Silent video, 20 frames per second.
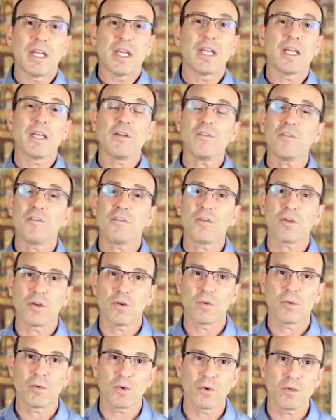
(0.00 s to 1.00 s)
If
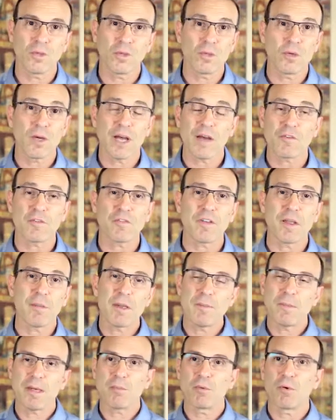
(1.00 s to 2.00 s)
you have a family
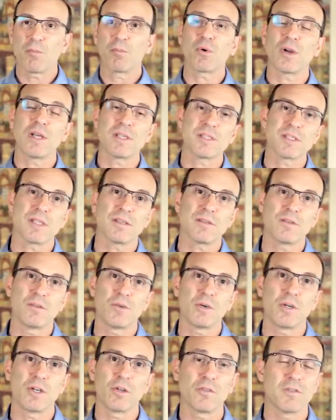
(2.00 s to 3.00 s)
member present
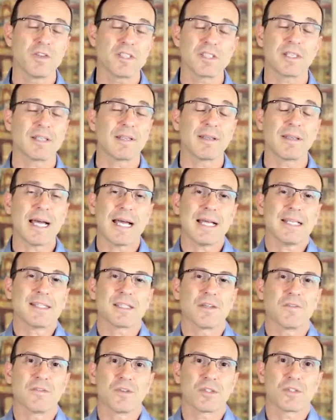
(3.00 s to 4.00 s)
during your visit, ask
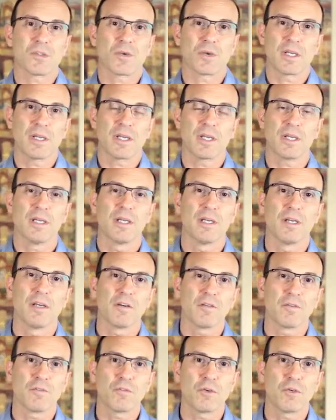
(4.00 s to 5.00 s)
if it's okay
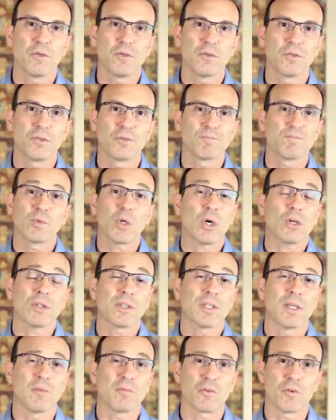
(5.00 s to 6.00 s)
for you to talk to
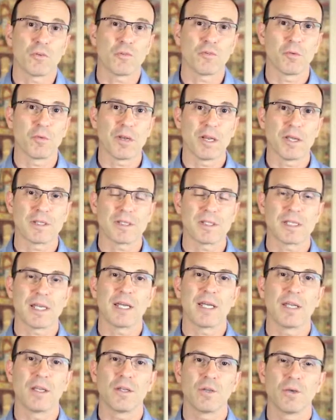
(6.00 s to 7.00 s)
them for a few minutes,
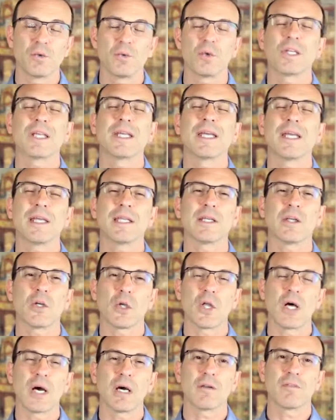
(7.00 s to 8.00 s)
and you will gain a
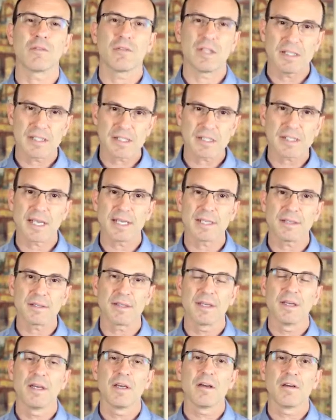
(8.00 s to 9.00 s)
lot of insight
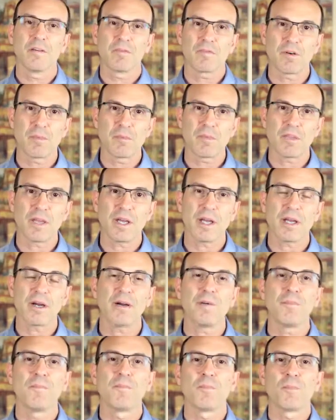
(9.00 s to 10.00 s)
from
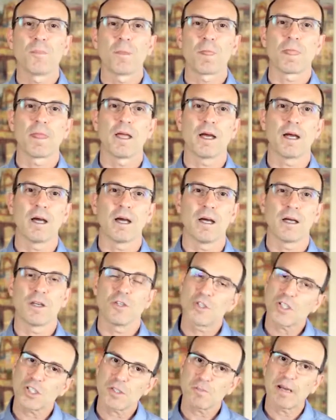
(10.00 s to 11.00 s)
there
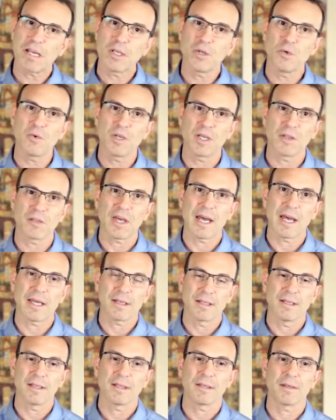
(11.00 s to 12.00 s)
just by doing that.
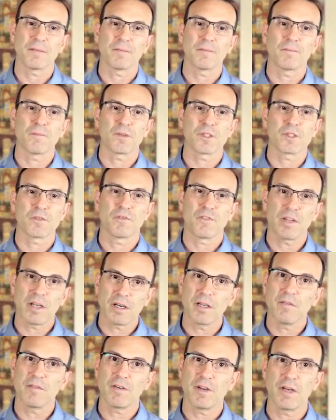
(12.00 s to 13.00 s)
It's a
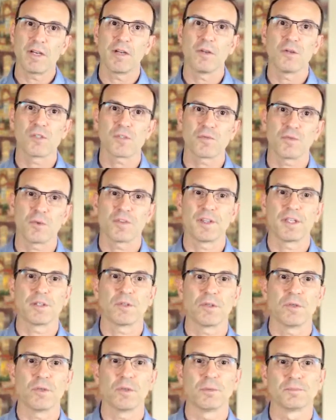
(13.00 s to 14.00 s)
very, very useful thing
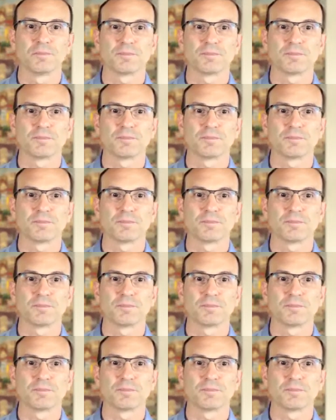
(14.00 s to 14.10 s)
to do.